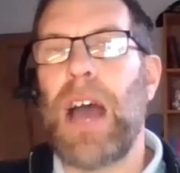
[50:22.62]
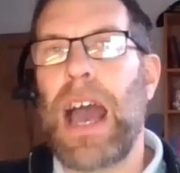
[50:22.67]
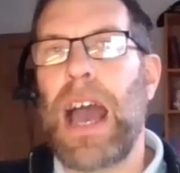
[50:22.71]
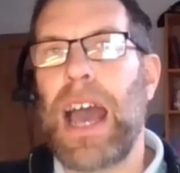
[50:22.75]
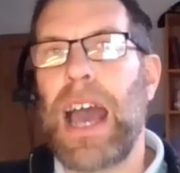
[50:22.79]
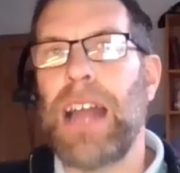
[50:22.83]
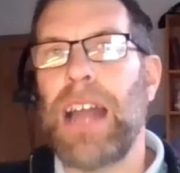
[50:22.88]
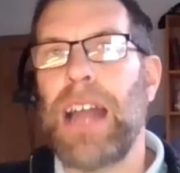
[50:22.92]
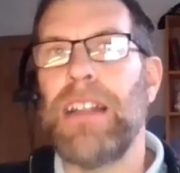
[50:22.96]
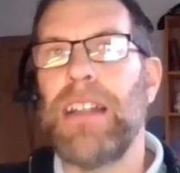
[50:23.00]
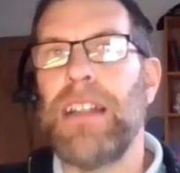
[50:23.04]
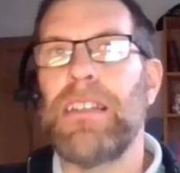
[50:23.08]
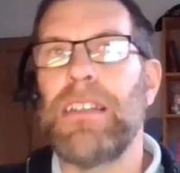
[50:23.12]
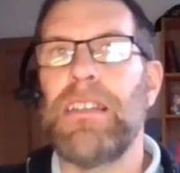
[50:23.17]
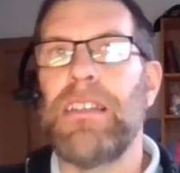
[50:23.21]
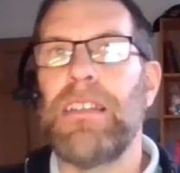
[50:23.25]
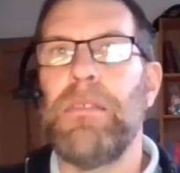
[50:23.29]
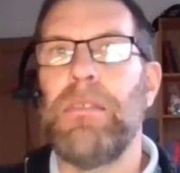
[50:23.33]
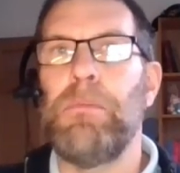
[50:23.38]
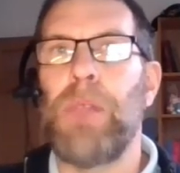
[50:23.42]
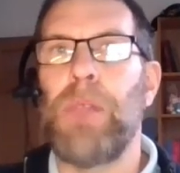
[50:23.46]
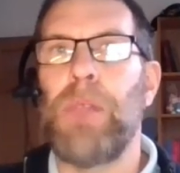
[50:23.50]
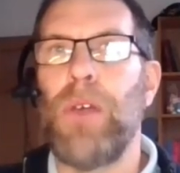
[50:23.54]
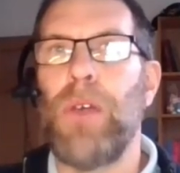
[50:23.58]
and
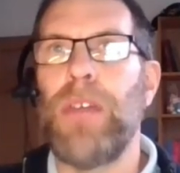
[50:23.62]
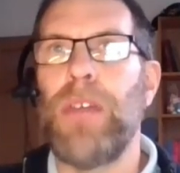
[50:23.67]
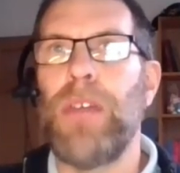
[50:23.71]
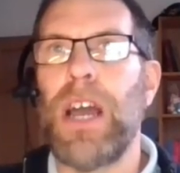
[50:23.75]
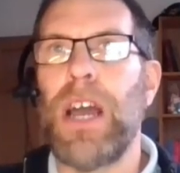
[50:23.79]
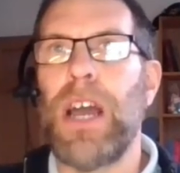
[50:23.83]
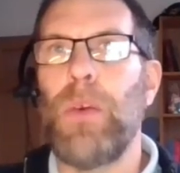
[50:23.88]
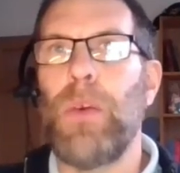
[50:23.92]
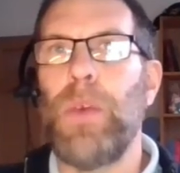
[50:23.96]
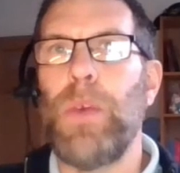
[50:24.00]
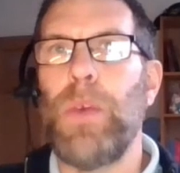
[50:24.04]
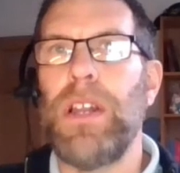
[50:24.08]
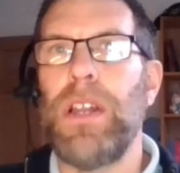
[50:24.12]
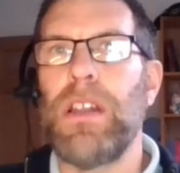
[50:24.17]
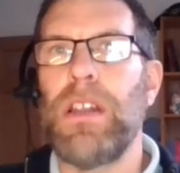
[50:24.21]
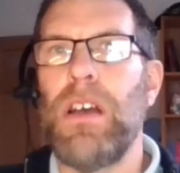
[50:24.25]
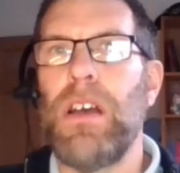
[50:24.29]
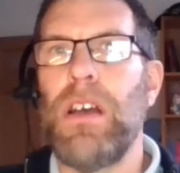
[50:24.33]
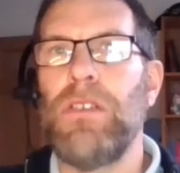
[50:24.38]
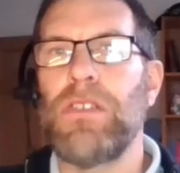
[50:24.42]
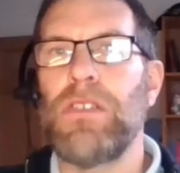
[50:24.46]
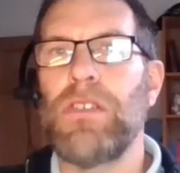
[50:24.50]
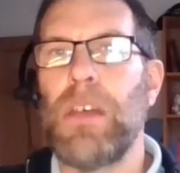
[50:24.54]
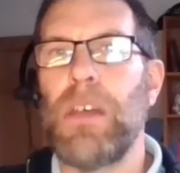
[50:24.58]
blown out
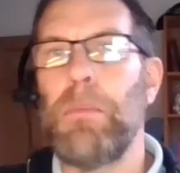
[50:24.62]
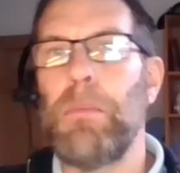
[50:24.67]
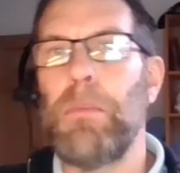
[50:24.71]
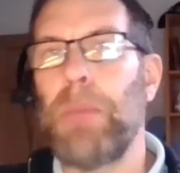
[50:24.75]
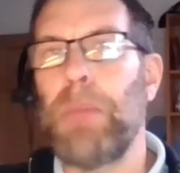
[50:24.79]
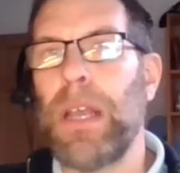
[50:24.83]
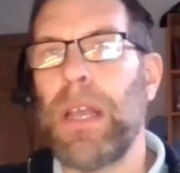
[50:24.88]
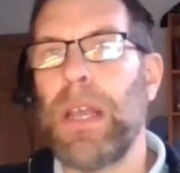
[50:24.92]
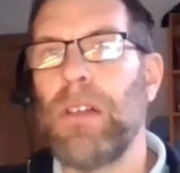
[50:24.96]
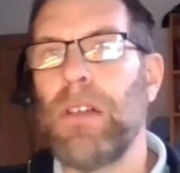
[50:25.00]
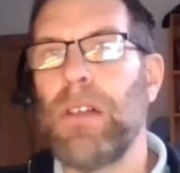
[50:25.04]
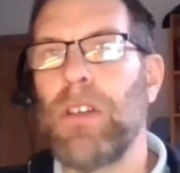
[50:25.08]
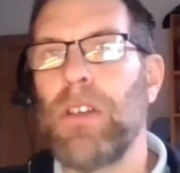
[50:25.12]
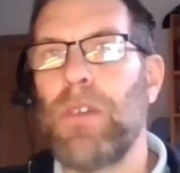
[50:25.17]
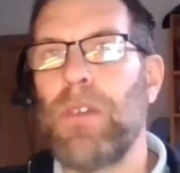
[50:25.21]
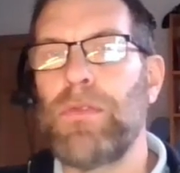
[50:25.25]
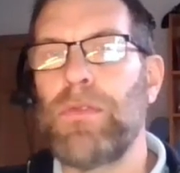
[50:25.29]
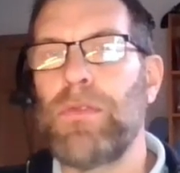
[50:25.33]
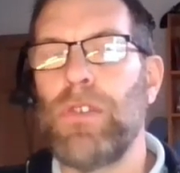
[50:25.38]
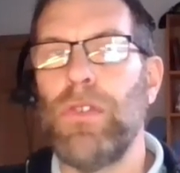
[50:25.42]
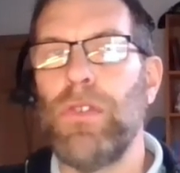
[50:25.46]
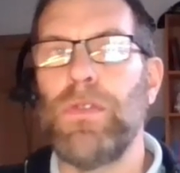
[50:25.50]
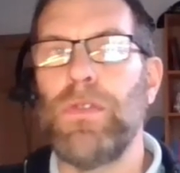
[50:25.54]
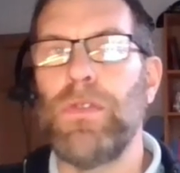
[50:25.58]
windows and peeled
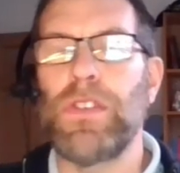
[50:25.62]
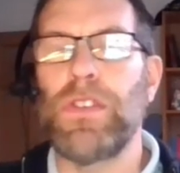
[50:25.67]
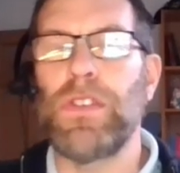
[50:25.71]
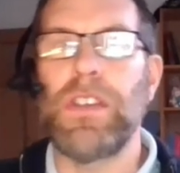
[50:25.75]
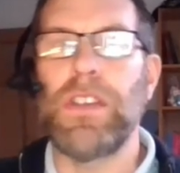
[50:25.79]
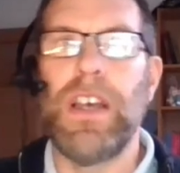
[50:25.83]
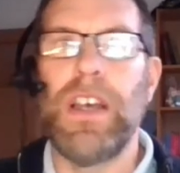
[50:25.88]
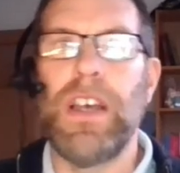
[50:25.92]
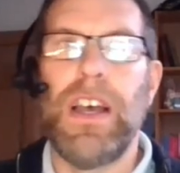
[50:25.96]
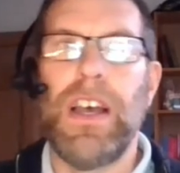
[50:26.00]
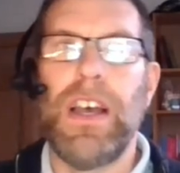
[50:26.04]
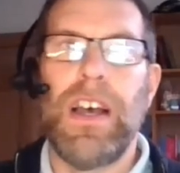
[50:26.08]
off roofs.